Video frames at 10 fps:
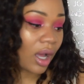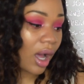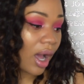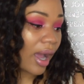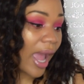
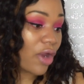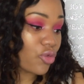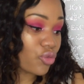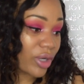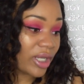I
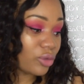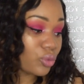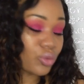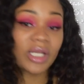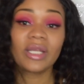really,
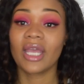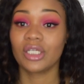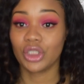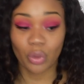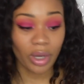really
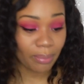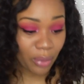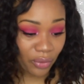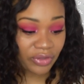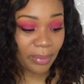enjoy
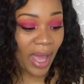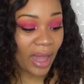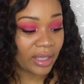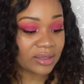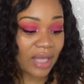both the
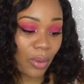palettes.